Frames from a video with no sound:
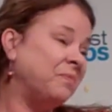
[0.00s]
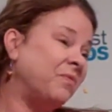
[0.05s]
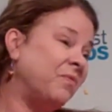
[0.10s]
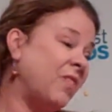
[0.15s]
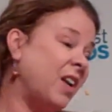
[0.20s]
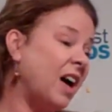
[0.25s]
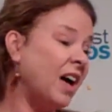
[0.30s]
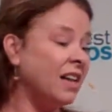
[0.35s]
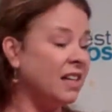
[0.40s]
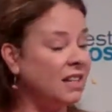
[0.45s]

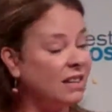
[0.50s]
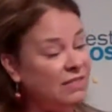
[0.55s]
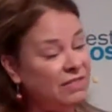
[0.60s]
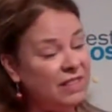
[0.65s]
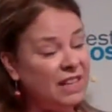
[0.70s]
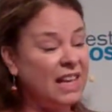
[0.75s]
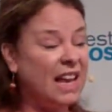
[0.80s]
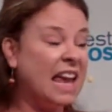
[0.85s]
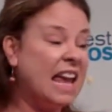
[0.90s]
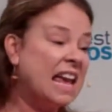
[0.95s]
fond of
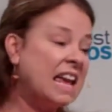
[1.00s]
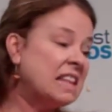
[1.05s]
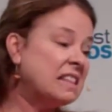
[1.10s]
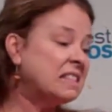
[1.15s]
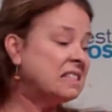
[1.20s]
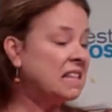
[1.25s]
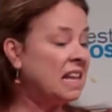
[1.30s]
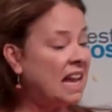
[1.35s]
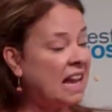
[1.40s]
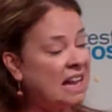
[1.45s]
the
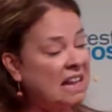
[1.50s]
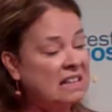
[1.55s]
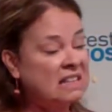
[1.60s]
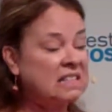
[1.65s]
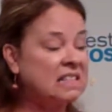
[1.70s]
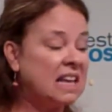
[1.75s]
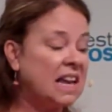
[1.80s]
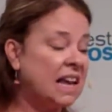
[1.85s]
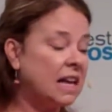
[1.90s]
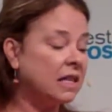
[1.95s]
ants,
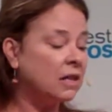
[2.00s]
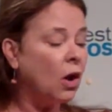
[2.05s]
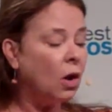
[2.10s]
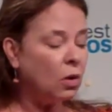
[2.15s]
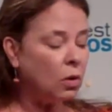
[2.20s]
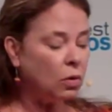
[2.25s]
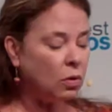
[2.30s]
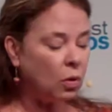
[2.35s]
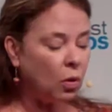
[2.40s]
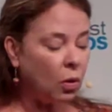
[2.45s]
ants, ants.
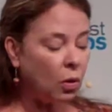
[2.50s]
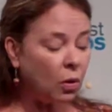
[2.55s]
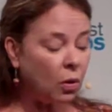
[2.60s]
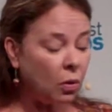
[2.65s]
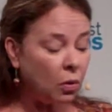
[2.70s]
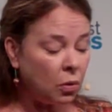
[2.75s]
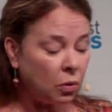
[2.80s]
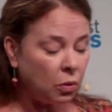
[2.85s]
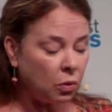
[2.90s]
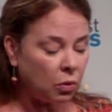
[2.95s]

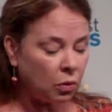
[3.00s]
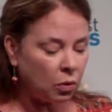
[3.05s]
Oh,